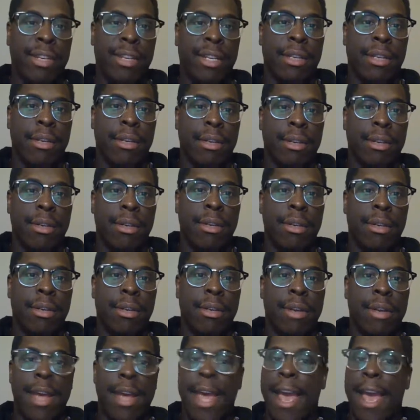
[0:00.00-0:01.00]
in,
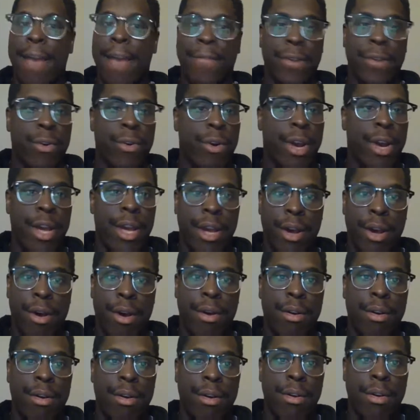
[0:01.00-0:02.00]
heaven or
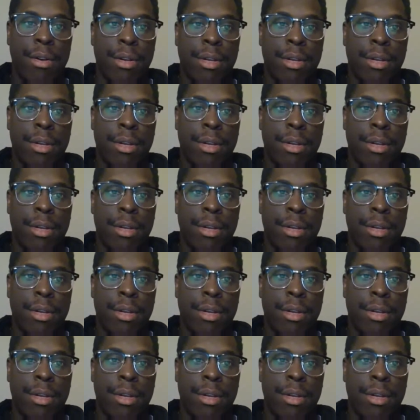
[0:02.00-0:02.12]
hell?